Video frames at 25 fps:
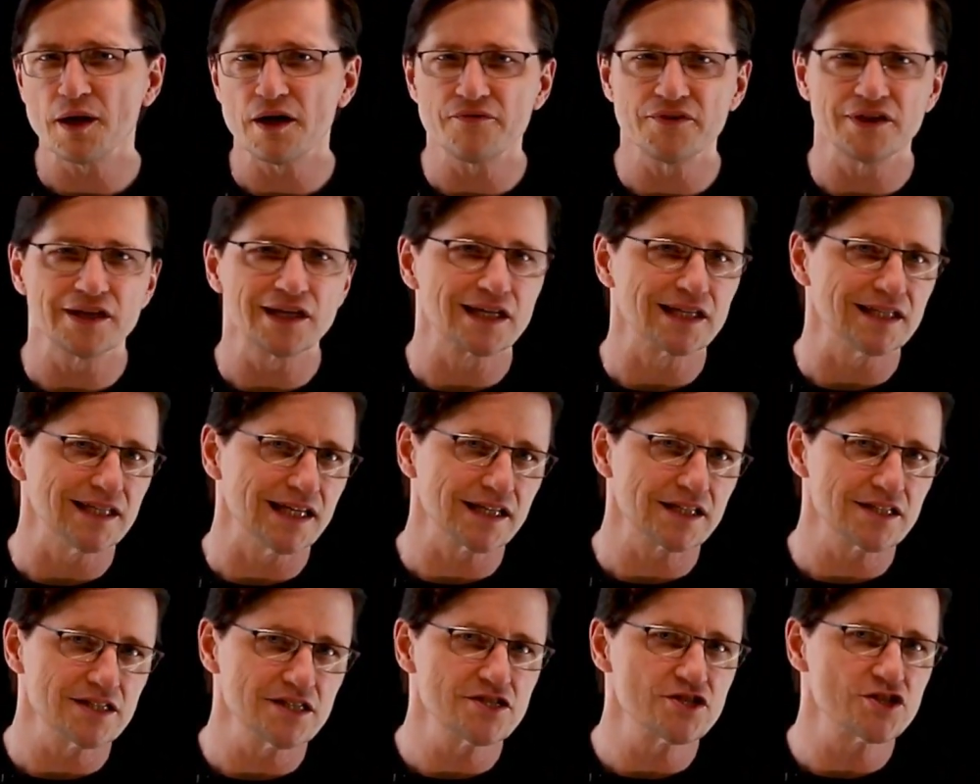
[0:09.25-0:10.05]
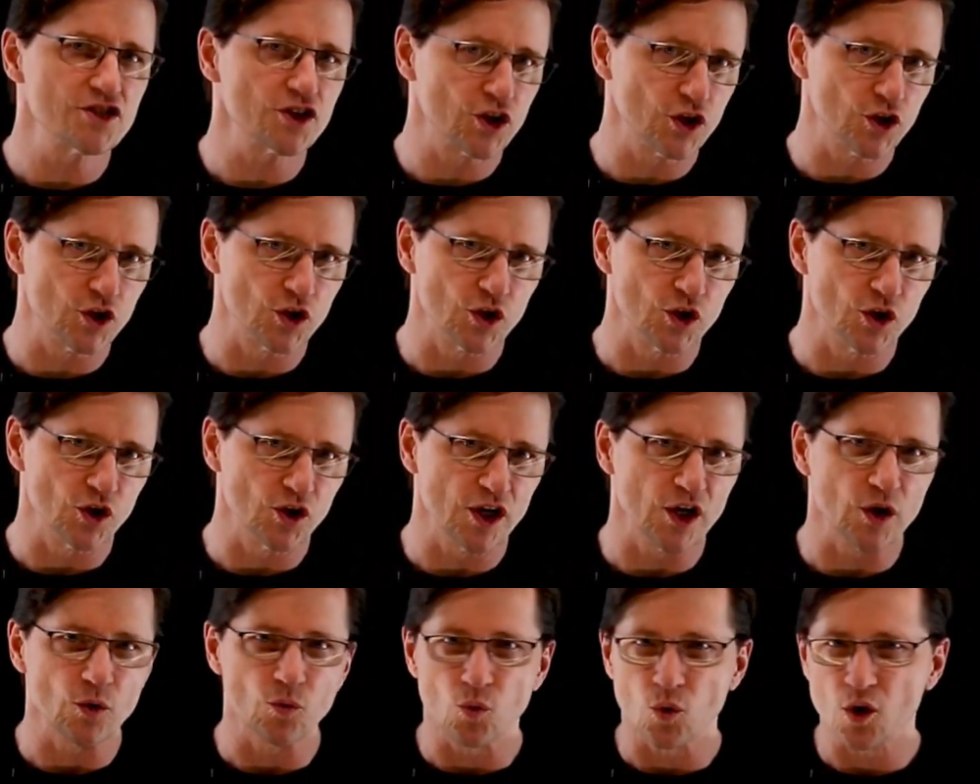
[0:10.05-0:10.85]
everything connected, secure,
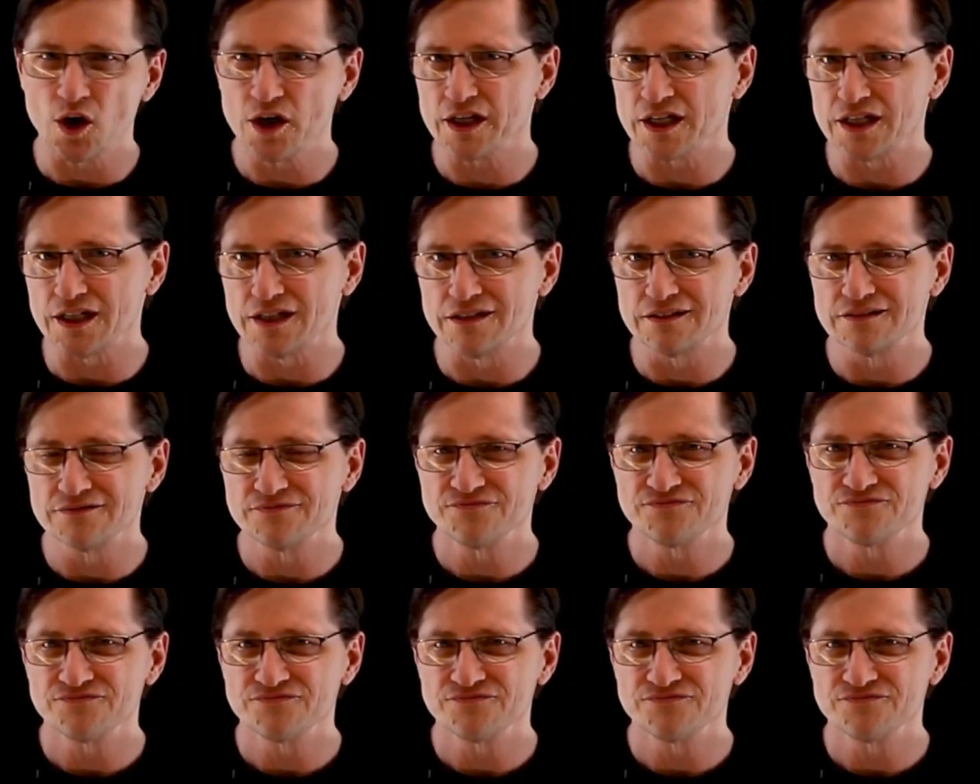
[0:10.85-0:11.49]
and working?